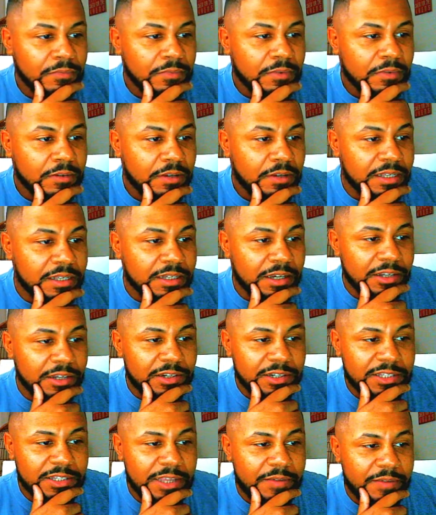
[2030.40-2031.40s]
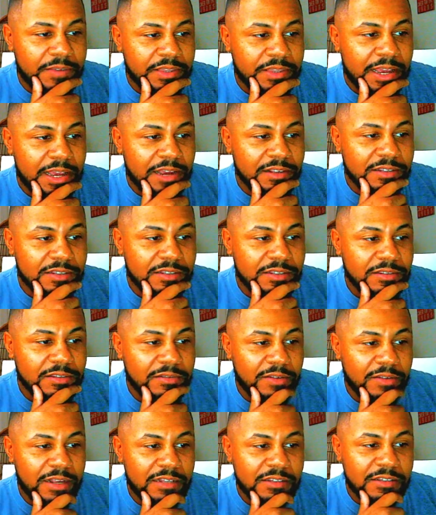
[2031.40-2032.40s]
he's under 7,000, so
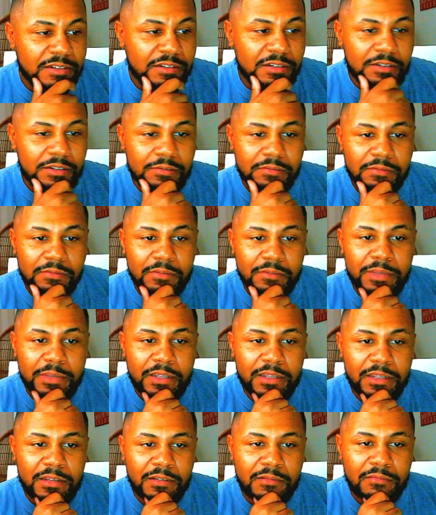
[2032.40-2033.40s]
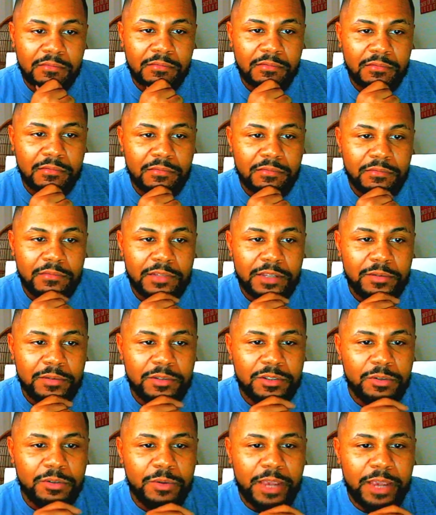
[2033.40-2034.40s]
that's good. I mean, I think it was
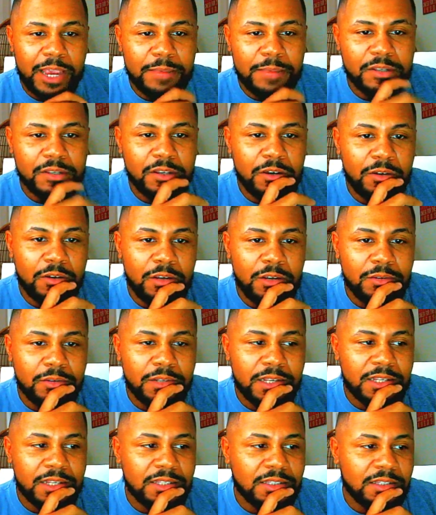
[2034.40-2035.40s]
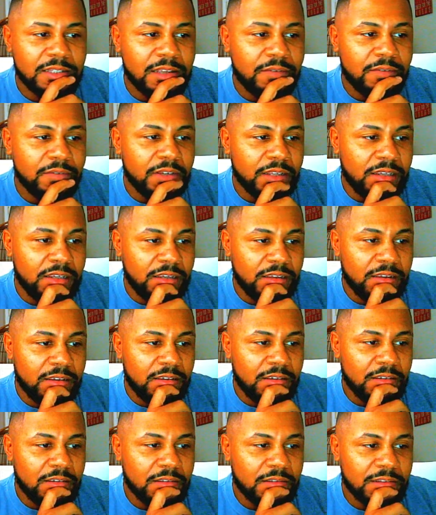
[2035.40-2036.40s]
2 games ago. He was like
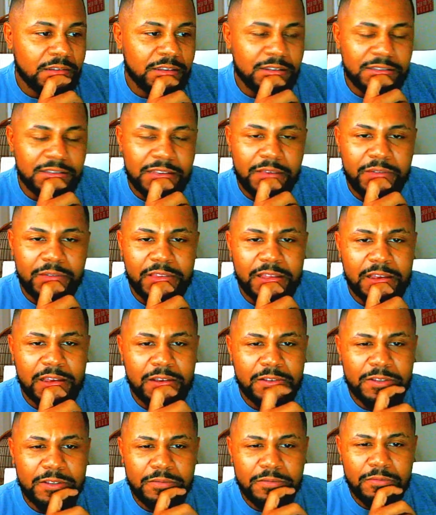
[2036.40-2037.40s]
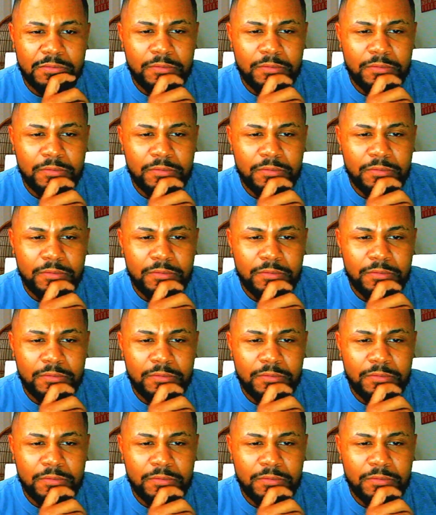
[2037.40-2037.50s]
7,000.